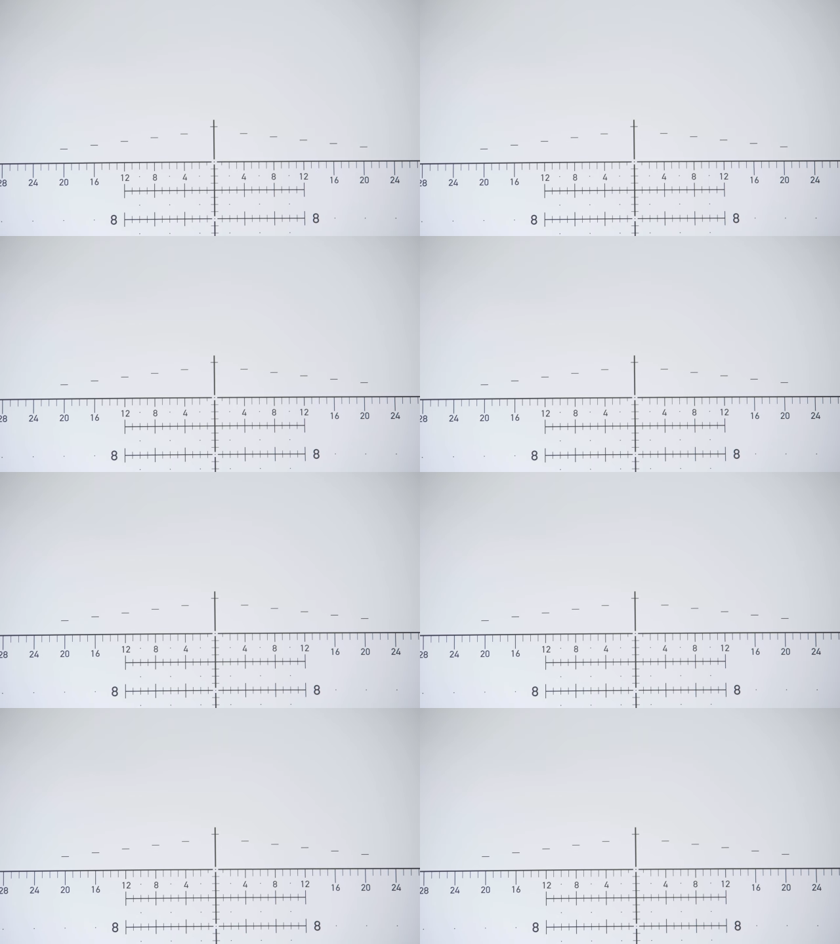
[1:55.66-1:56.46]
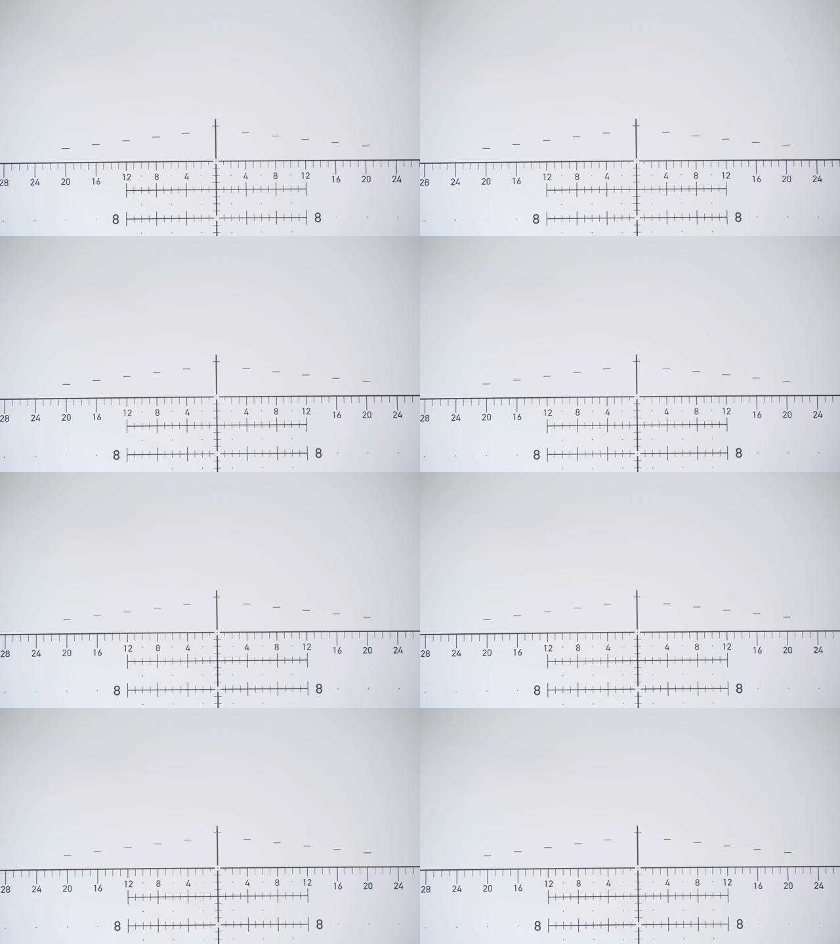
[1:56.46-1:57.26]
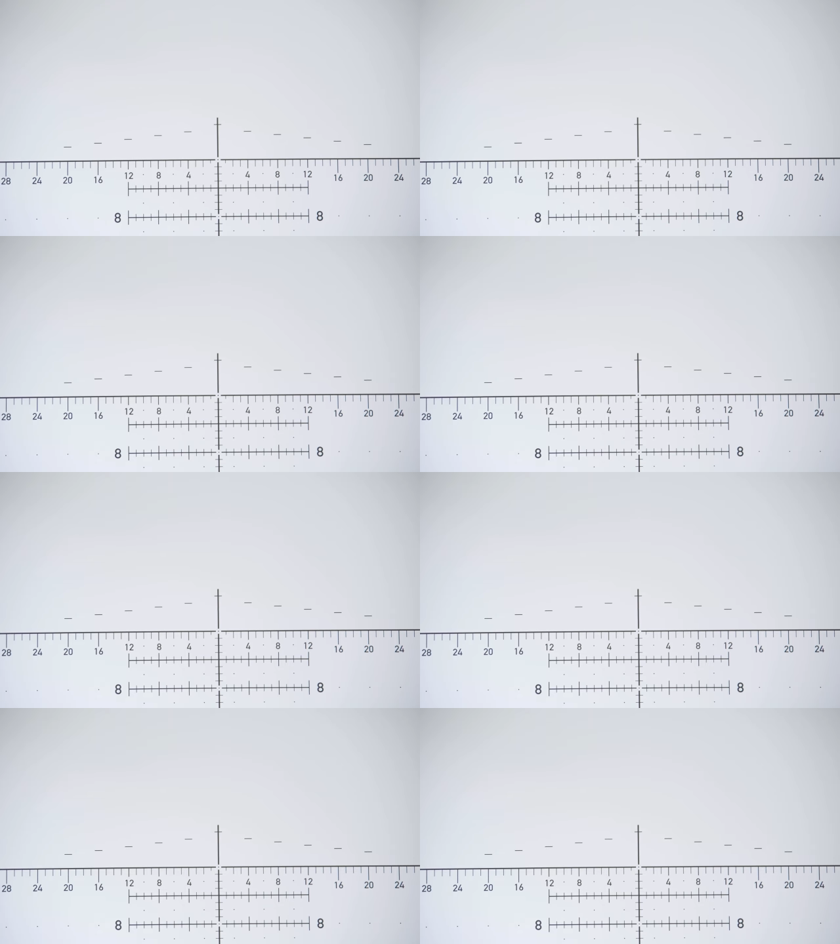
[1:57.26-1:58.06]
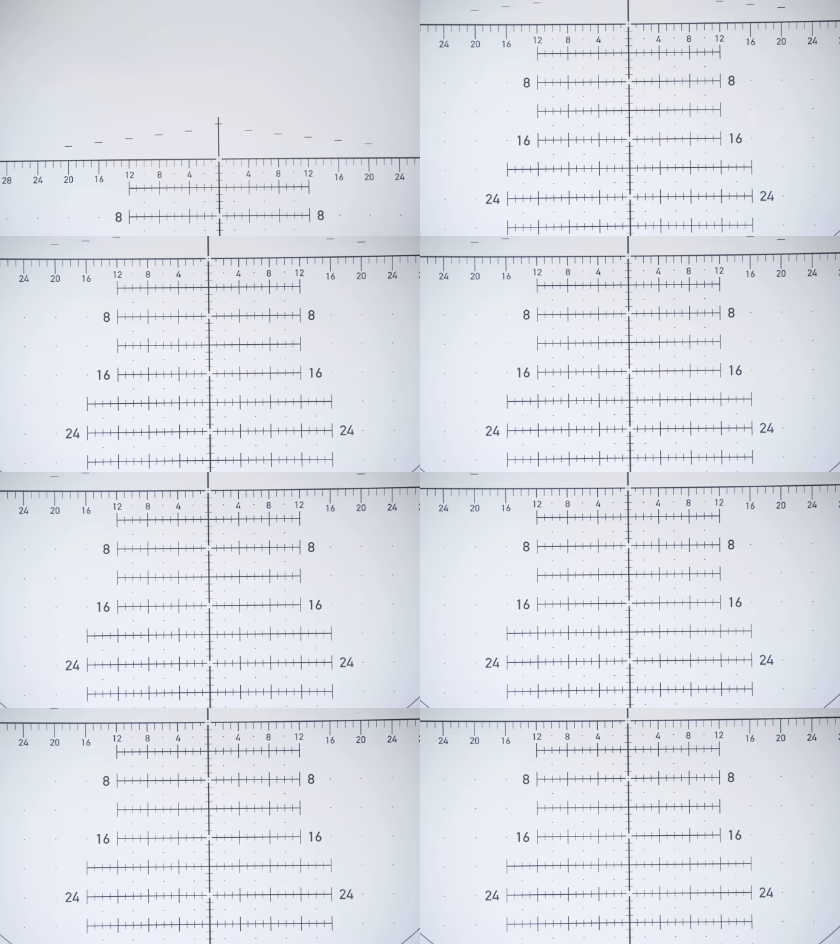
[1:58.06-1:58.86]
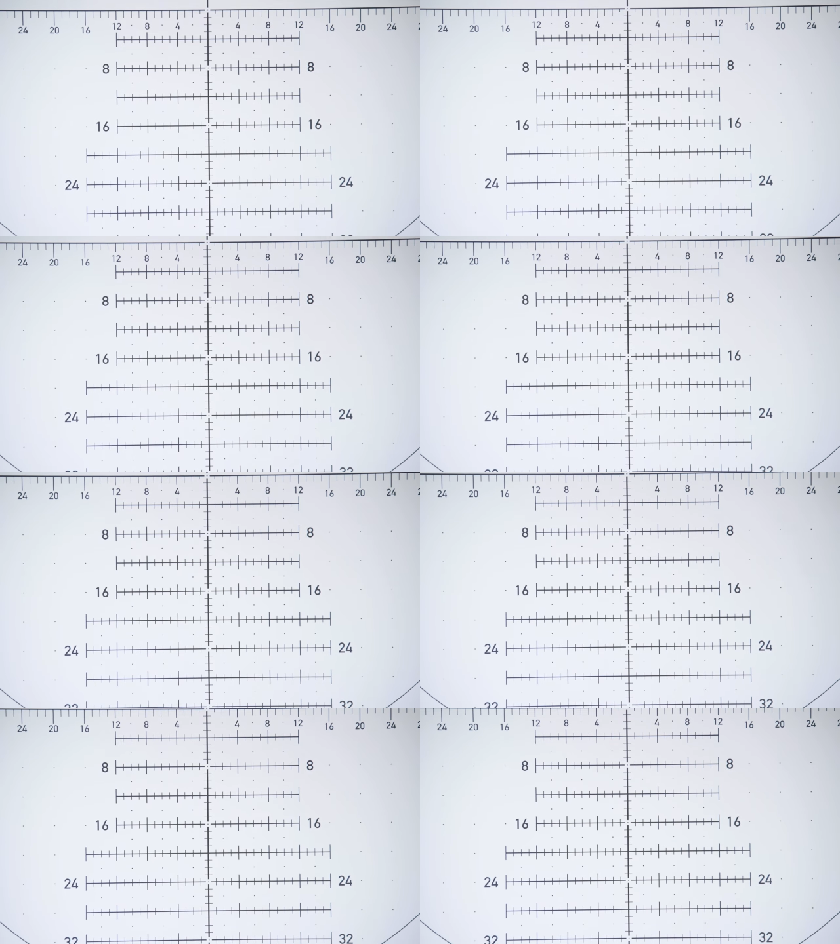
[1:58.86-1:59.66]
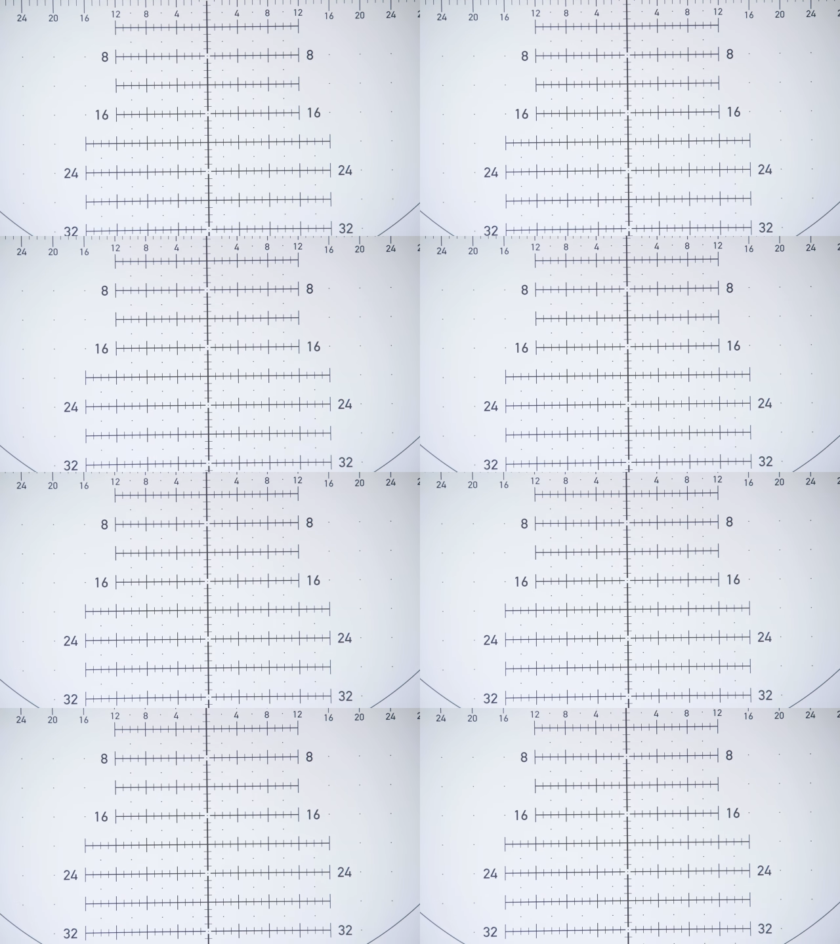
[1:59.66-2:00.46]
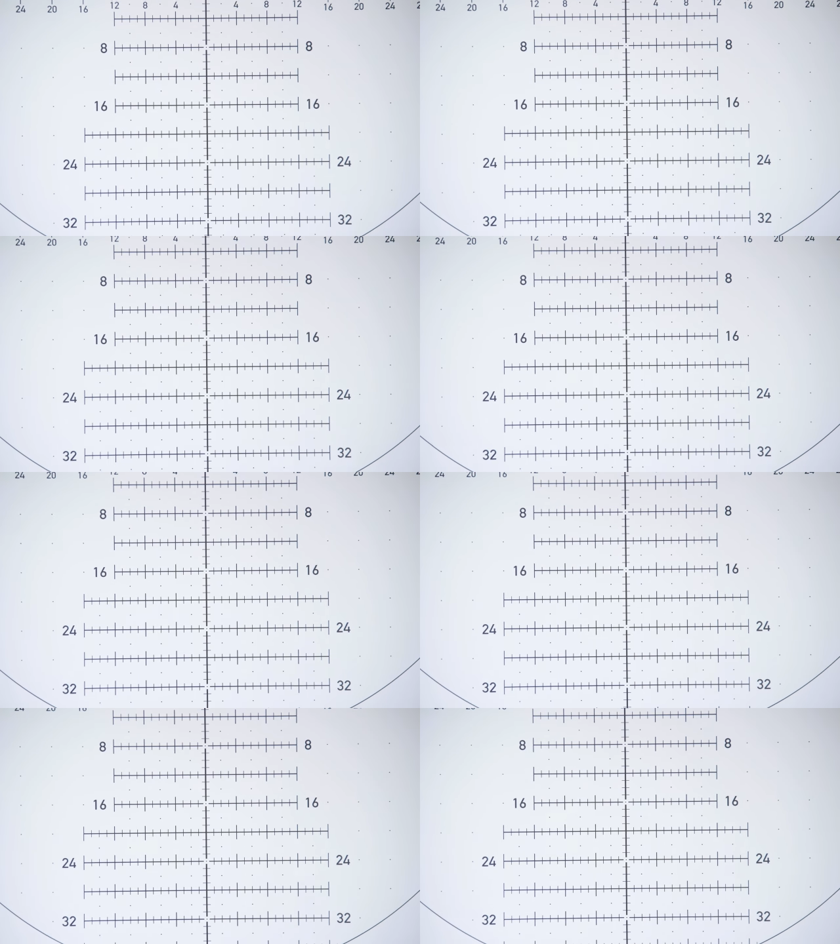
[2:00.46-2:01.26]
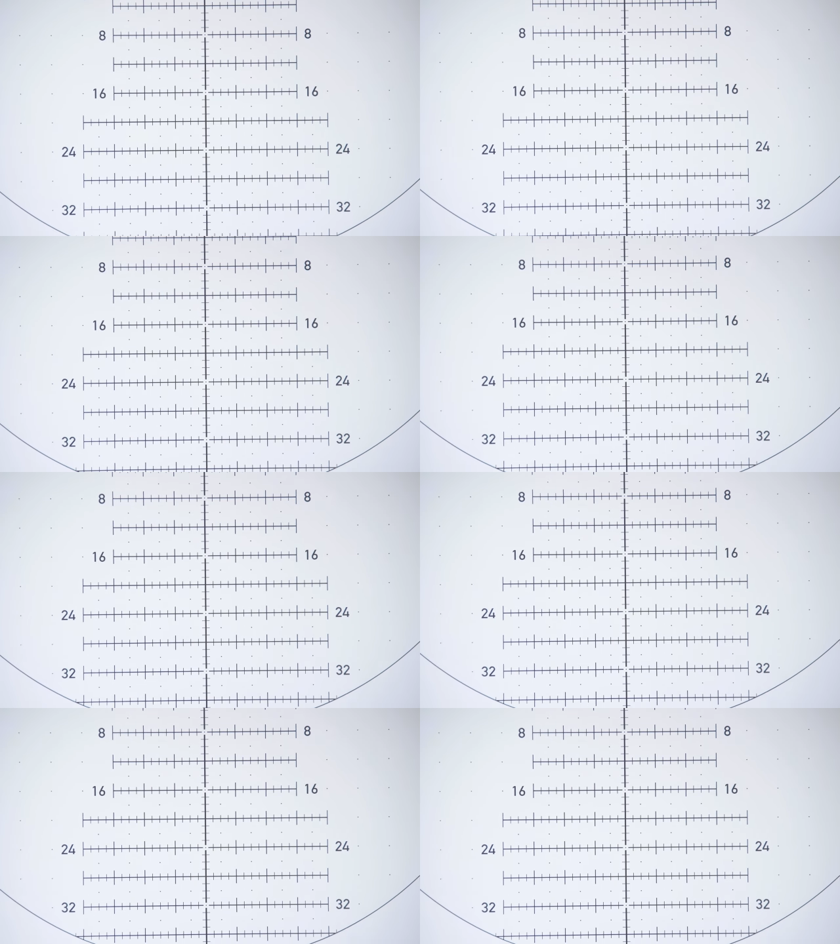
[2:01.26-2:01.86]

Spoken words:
[unreadable: no face in view]